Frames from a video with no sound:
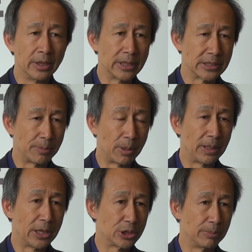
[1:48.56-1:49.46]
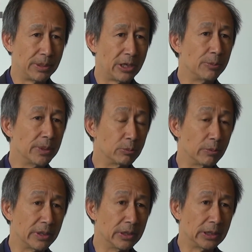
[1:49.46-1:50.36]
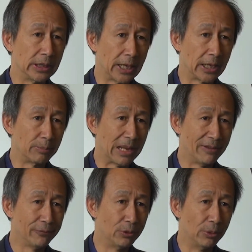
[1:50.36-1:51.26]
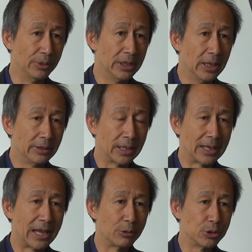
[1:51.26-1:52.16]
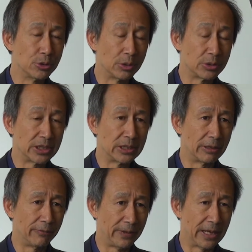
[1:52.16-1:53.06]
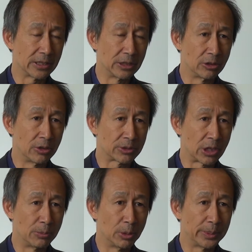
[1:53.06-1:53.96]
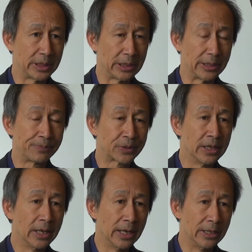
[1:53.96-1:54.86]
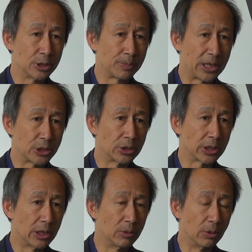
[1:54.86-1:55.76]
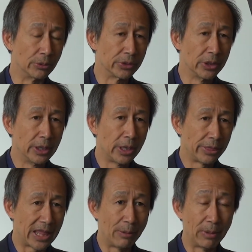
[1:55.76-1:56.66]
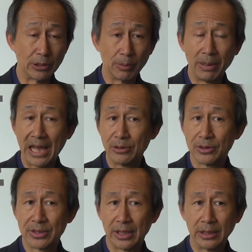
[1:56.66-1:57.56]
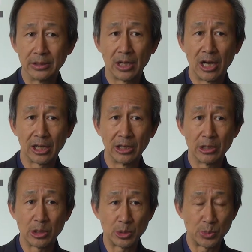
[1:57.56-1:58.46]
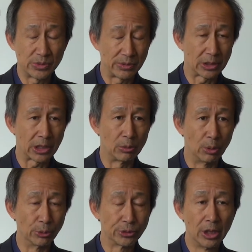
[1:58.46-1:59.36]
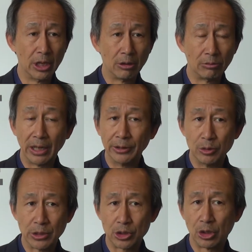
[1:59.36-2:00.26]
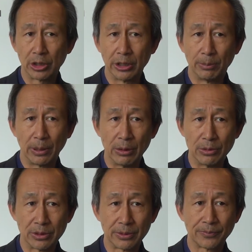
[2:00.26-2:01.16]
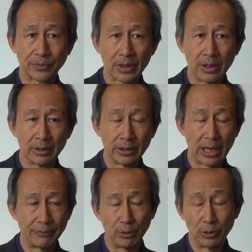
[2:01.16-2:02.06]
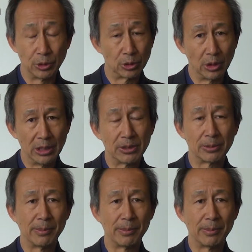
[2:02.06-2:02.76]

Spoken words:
there's a population pyramid within the EGLI platform that allows you to see the effects in terms of comorbidity in each patient cohort. That way you can plan your study targeting the specific cohorts rather than use a shotgun approach. Therefore, you could limit the